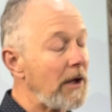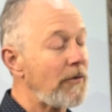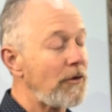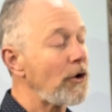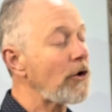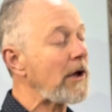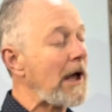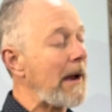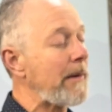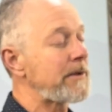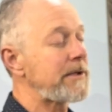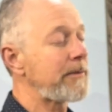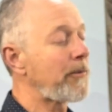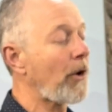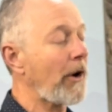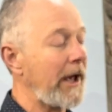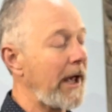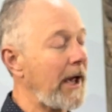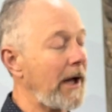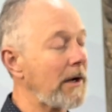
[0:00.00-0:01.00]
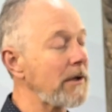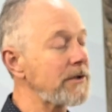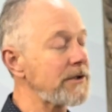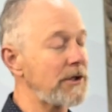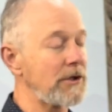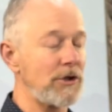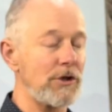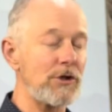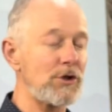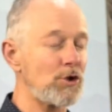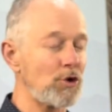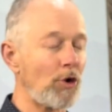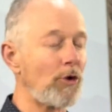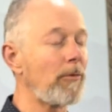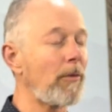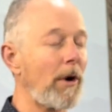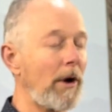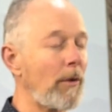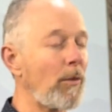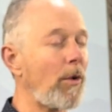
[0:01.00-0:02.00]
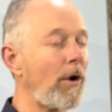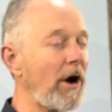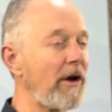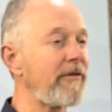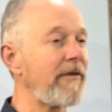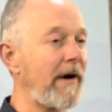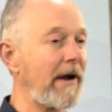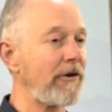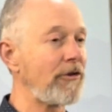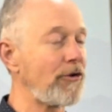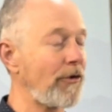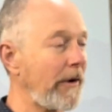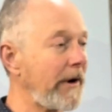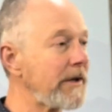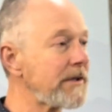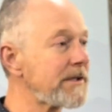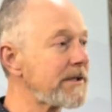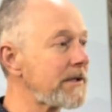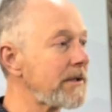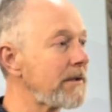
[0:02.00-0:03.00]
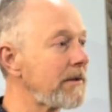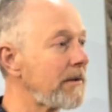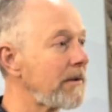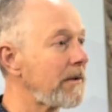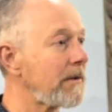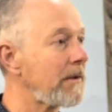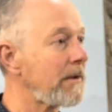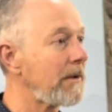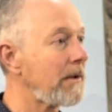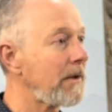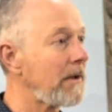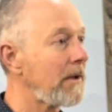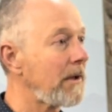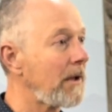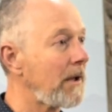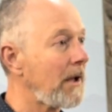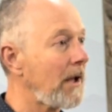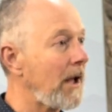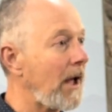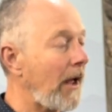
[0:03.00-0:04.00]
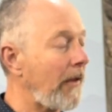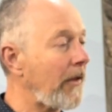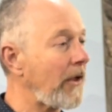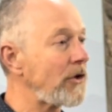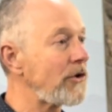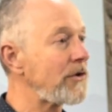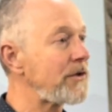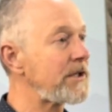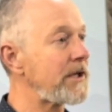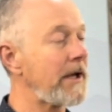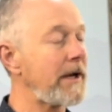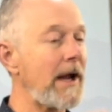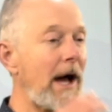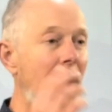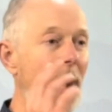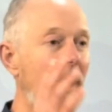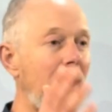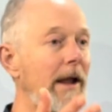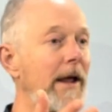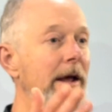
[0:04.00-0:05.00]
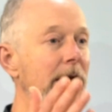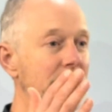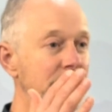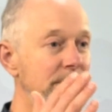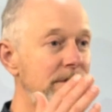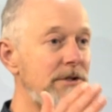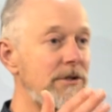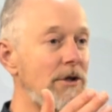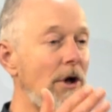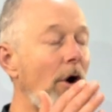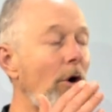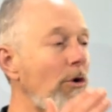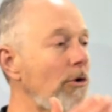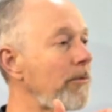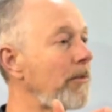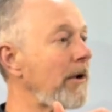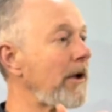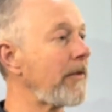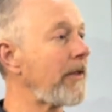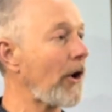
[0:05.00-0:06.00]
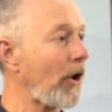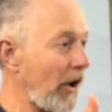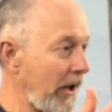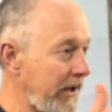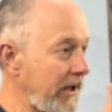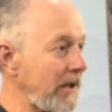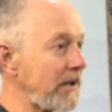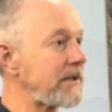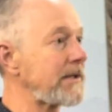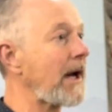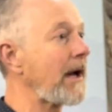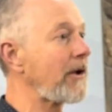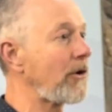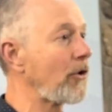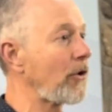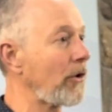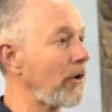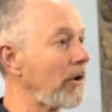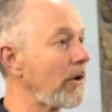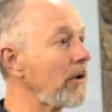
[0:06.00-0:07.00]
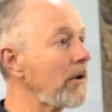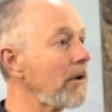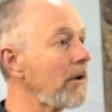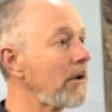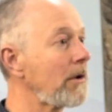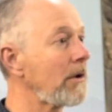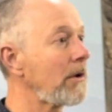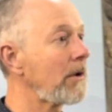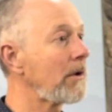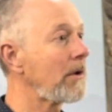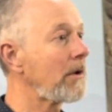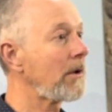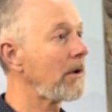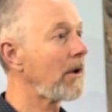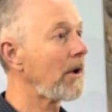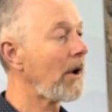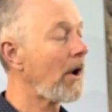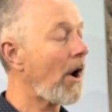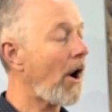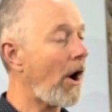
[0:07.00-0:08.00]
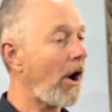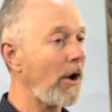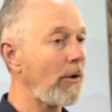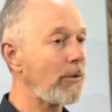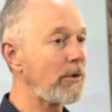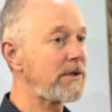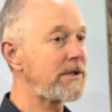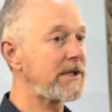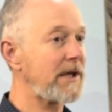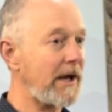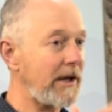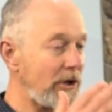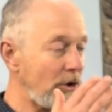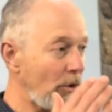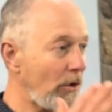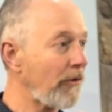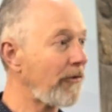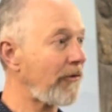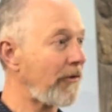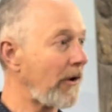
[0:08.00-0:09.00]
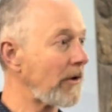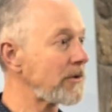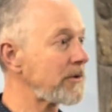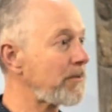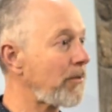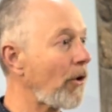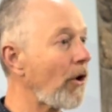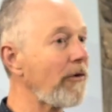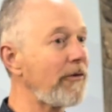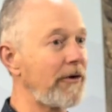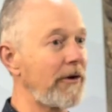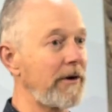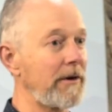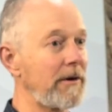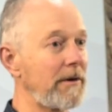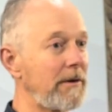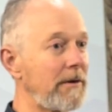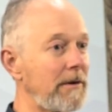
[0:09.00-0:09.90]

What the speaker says: you came to my house and you saw my wife undressed and then you said, Allah has told me that I can take her, I would say you're a false prophet.